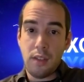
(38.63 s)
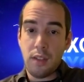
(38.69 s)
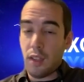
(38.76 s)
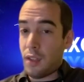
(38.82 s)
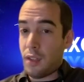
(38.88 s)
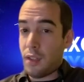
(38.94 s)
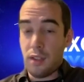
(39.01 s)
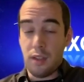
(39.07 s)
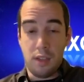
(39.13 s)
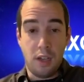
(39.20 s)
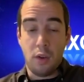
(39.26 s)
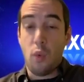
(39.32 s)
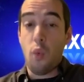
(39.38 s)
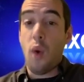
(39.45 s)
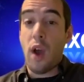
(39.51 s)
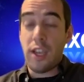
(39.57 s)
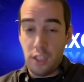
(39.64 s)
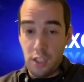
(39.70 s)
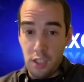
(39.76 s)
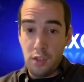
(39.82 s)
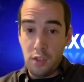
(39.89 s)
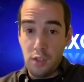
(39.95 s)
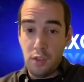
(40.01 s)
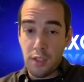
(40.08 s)
and they are quite
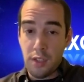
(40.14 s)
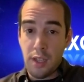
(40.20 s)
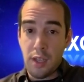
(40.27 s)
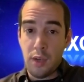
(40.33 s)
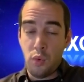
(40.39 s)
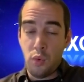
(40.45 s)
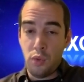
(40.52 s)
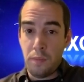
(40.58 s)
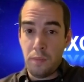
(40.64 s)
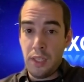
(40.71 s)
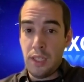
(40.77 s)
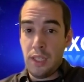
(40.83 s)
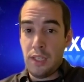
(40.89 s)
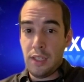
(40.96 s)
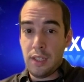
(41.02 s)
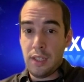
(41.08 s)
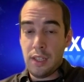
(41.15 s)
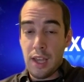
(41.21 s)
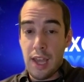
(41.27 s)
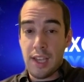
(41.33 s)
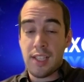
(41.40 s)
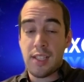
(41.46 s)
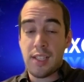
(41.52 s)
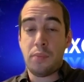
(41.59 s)
huge and they would be
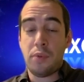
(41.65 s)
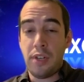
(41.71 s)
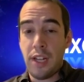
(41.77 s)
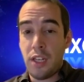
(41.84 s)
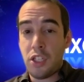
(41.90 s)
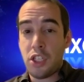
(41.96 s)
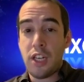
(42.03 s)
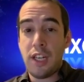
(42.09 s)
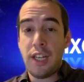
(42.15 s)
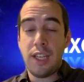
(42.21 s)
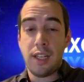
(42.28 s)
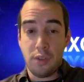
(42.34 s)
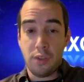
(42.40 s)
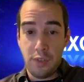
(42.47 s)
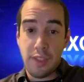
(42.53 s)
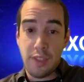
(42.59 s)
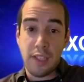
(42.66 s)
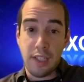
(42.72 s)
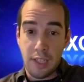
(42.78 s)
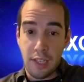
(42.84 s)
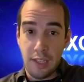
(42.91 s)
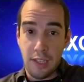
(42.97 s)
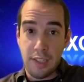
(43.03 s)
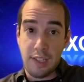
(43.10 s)
exponentially increasing
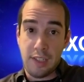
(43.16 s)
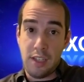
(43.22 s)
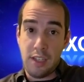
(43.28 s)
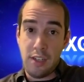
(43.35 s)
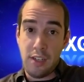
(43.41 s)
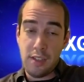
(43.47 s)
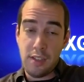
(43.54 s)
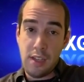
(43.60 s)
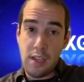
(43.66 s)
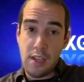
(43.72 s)
in the next years,